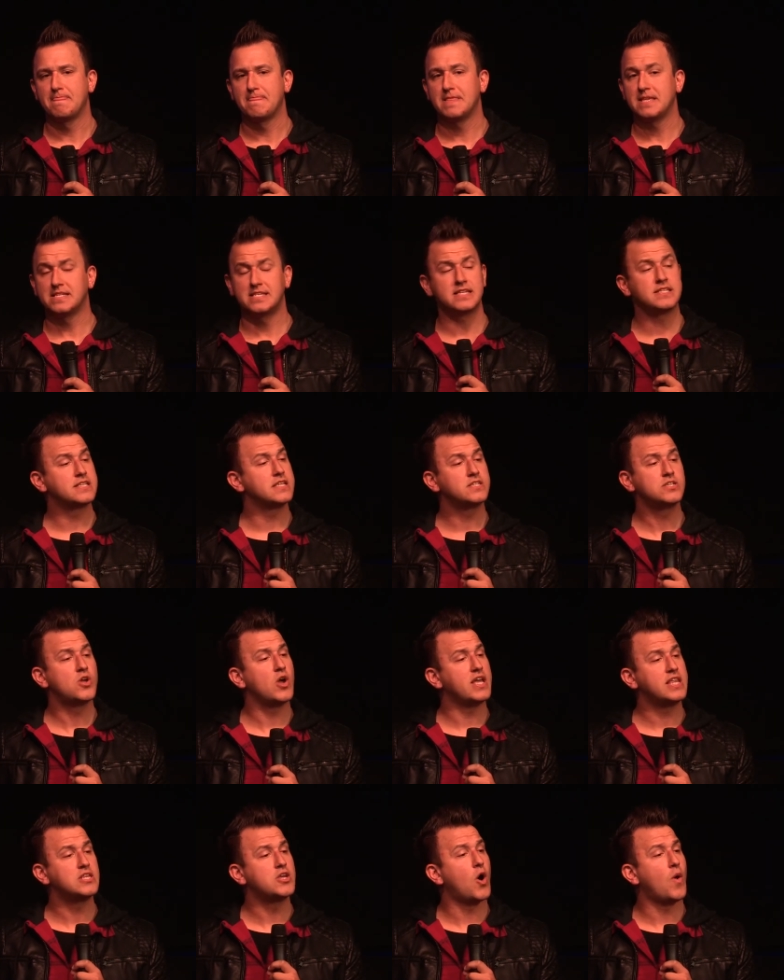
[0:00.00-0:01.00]
He says he's go,
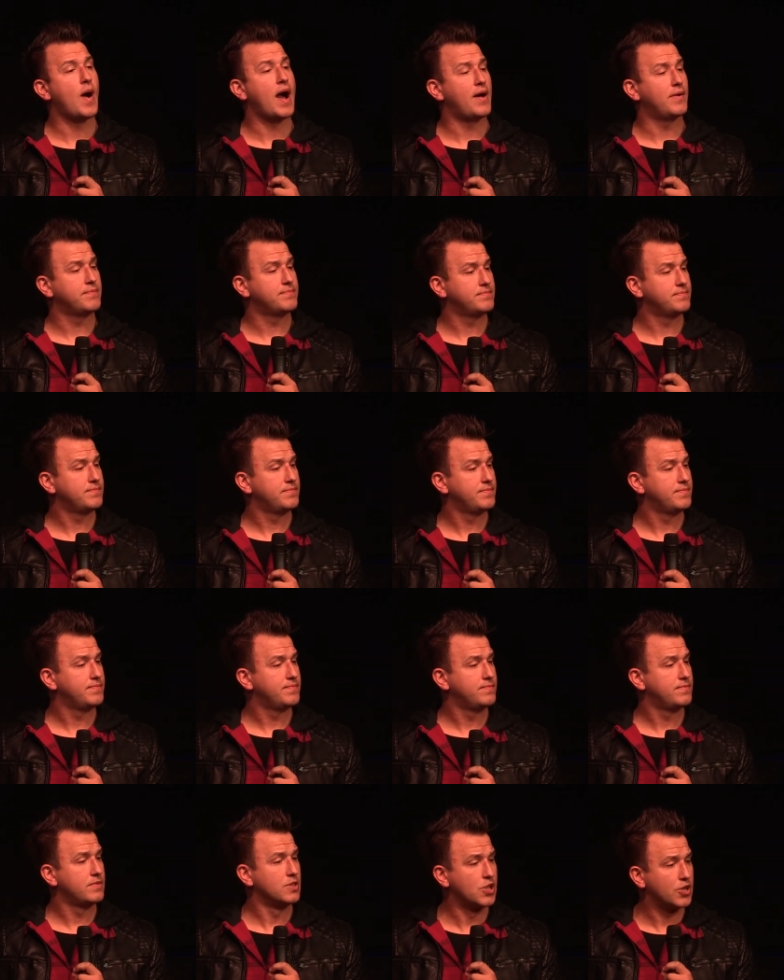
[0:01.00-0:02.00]
he'd go out
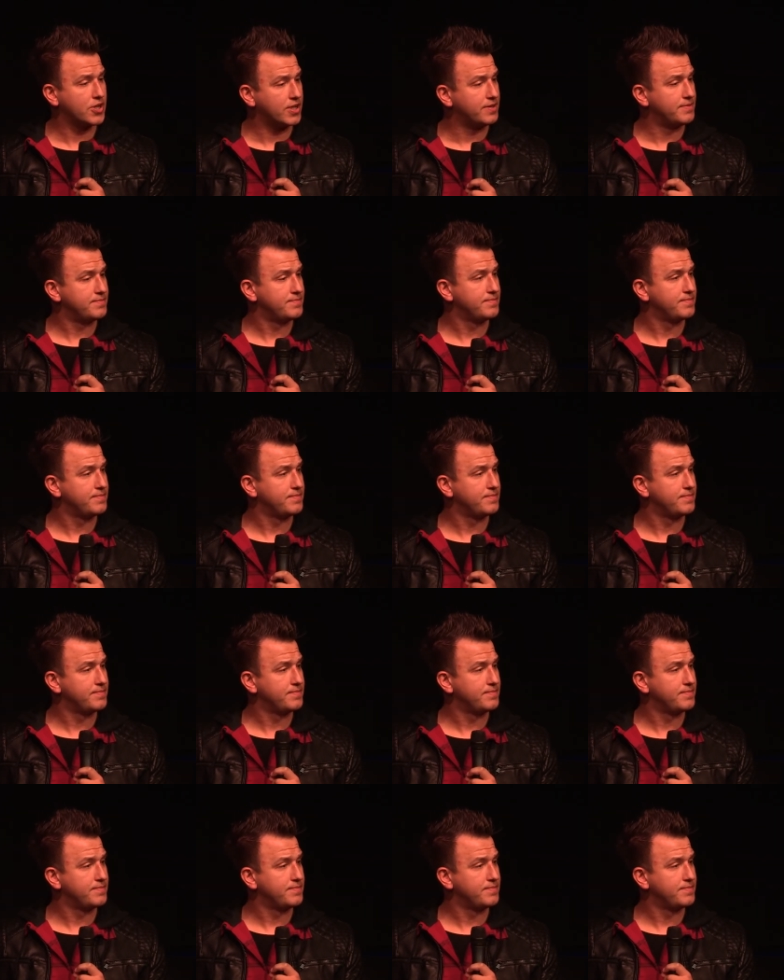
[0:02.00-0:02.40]
looking,